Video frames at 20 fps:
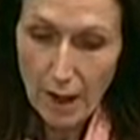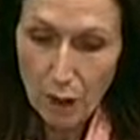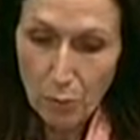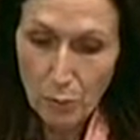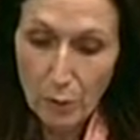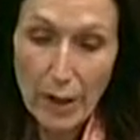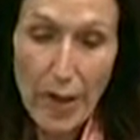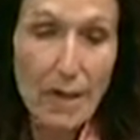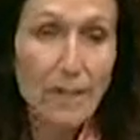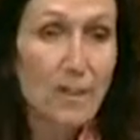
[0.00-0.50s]

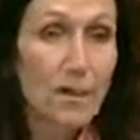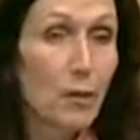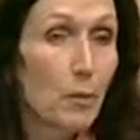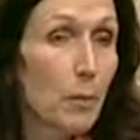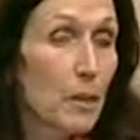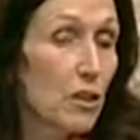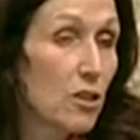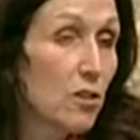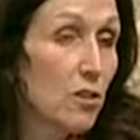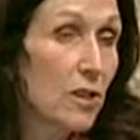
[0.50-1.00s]
we ask a
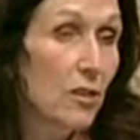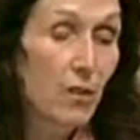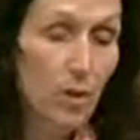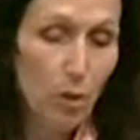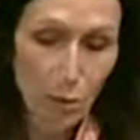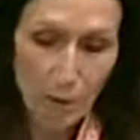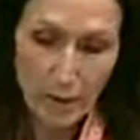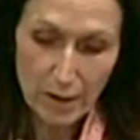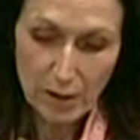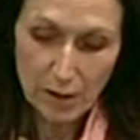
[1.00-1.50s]
bunch of
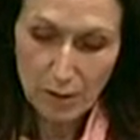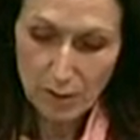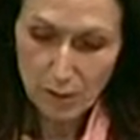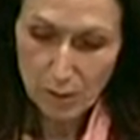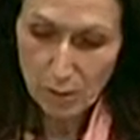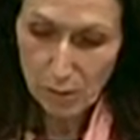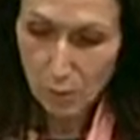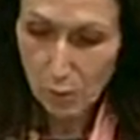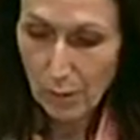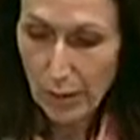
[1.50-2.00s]
different
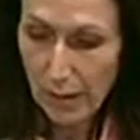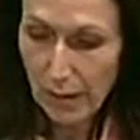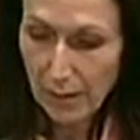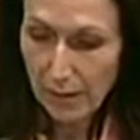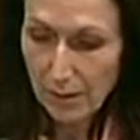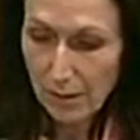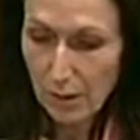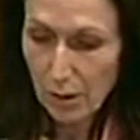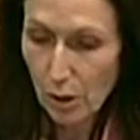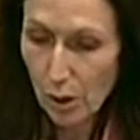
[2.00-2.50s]
questions. We
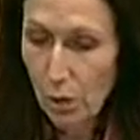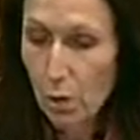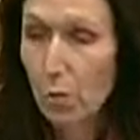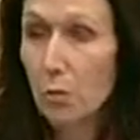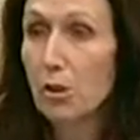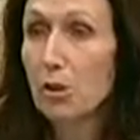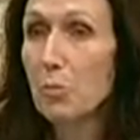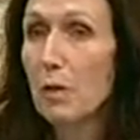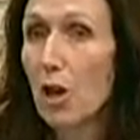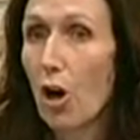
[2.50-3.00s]
ask who
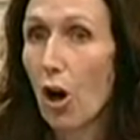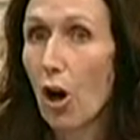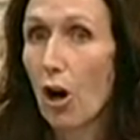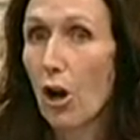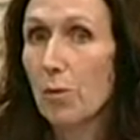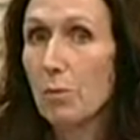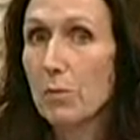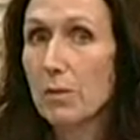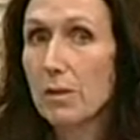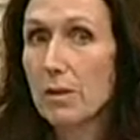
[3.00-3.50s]
has been
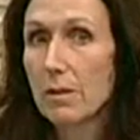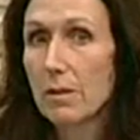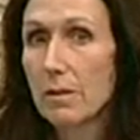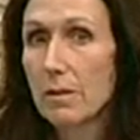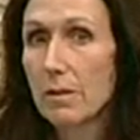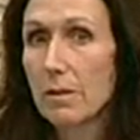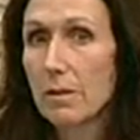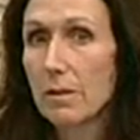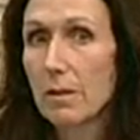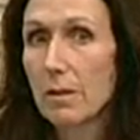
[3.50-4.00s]
harmed,
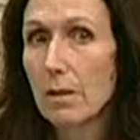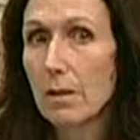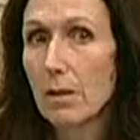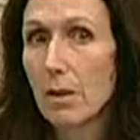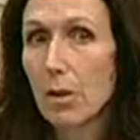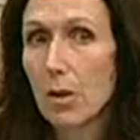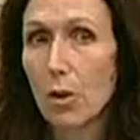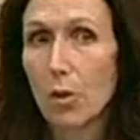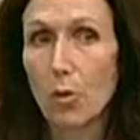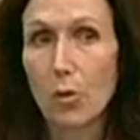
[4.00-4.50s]

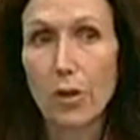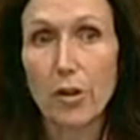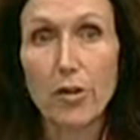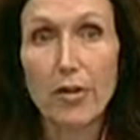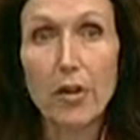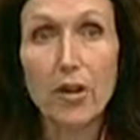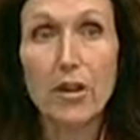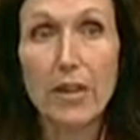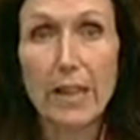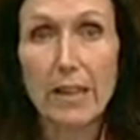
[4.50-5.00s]
what are
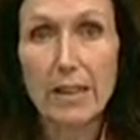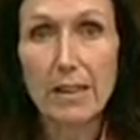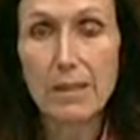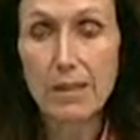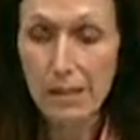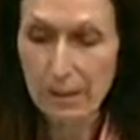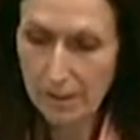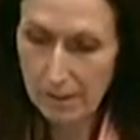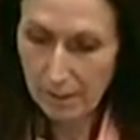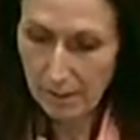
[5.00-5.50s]
their
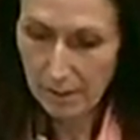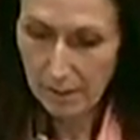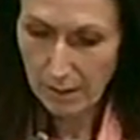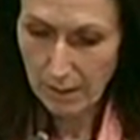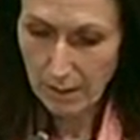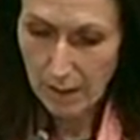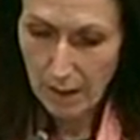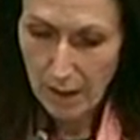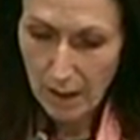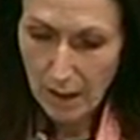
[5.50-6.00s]
needs,
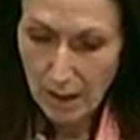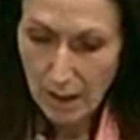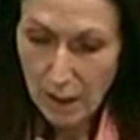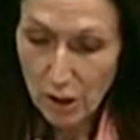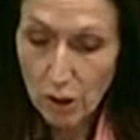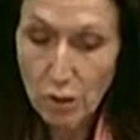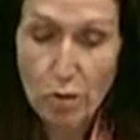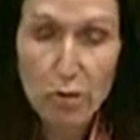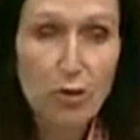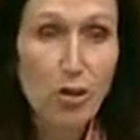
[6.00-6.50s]

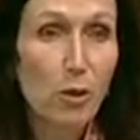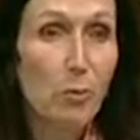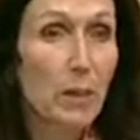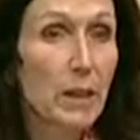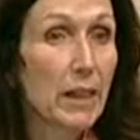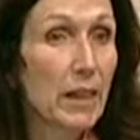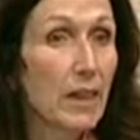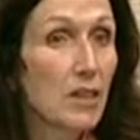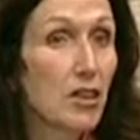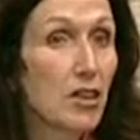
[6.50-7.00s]
and whose
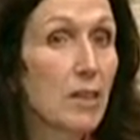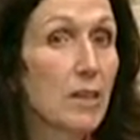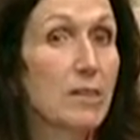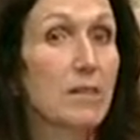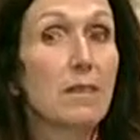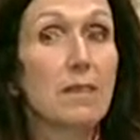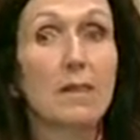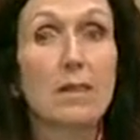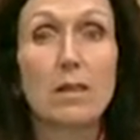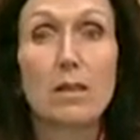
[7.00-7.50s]
obligation
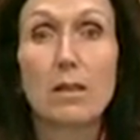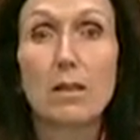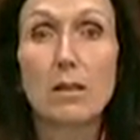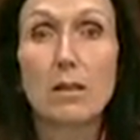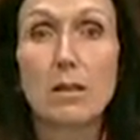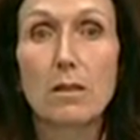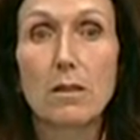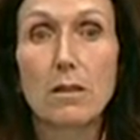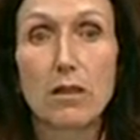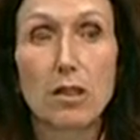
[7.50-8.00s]
is it
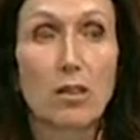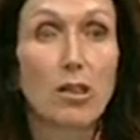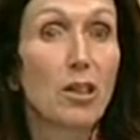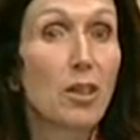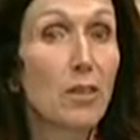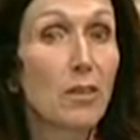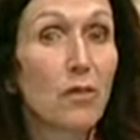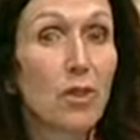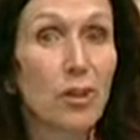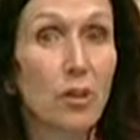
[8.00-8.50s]
to
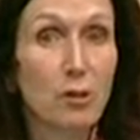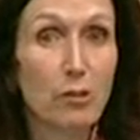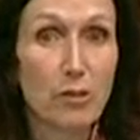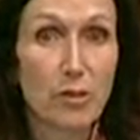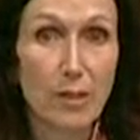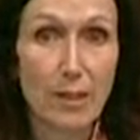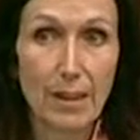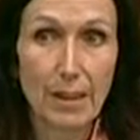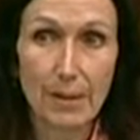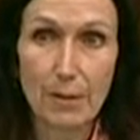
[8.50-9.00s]
deliver
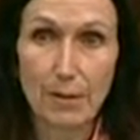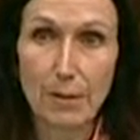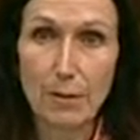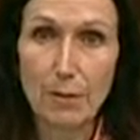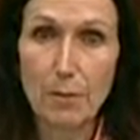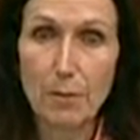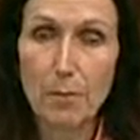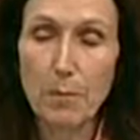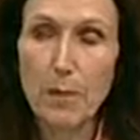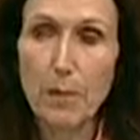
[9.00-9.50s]
those
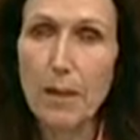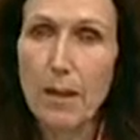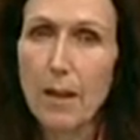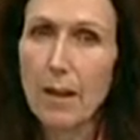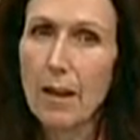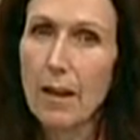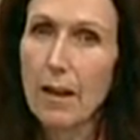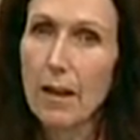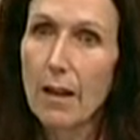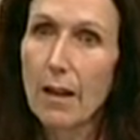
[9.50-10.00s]
needs.
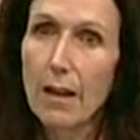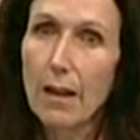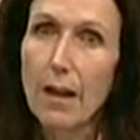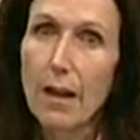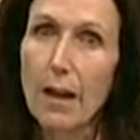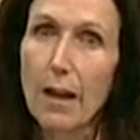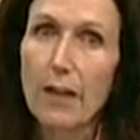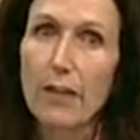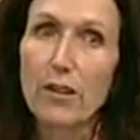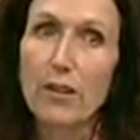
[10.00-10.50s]

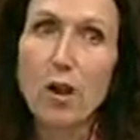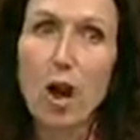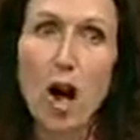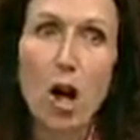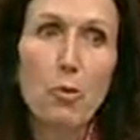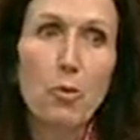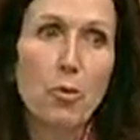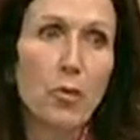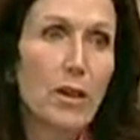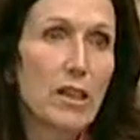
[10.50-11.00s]
And they're
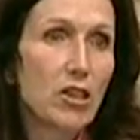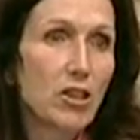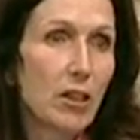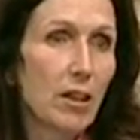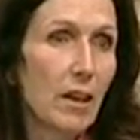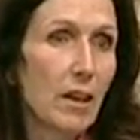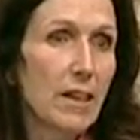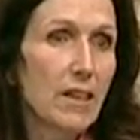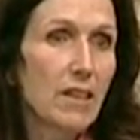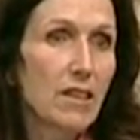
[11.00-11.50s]

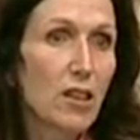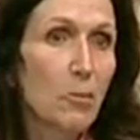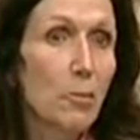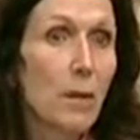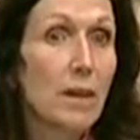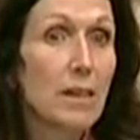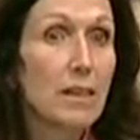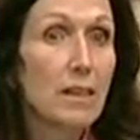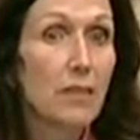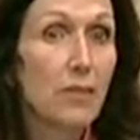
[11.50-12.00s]
operationalized in
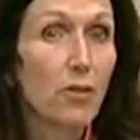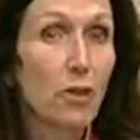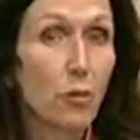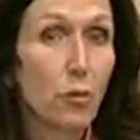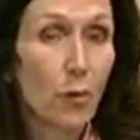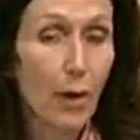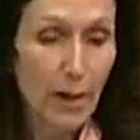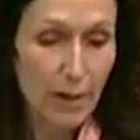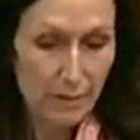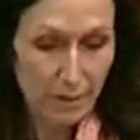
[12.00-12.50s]
many
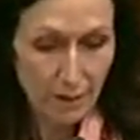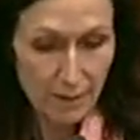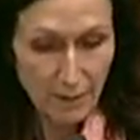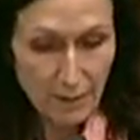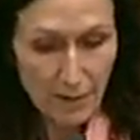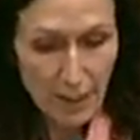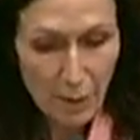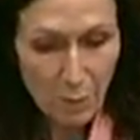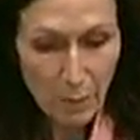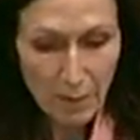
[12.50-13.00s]
different ways. A
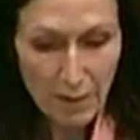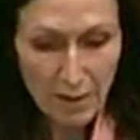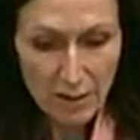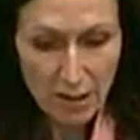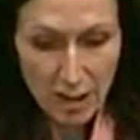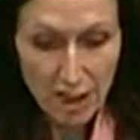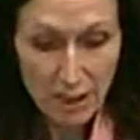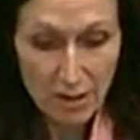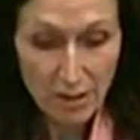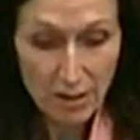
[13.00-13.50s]

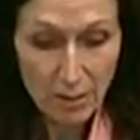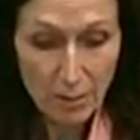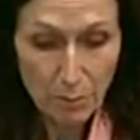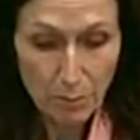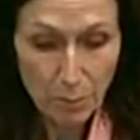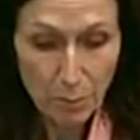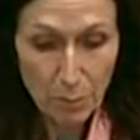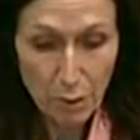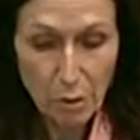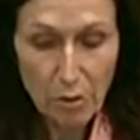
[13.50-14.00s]
state-based
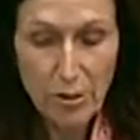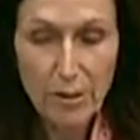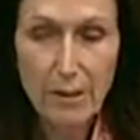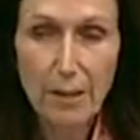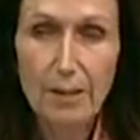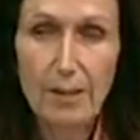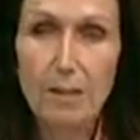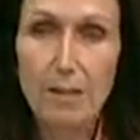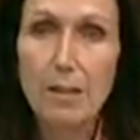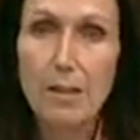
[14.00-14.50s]

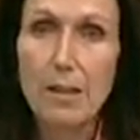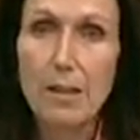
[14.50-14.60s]
process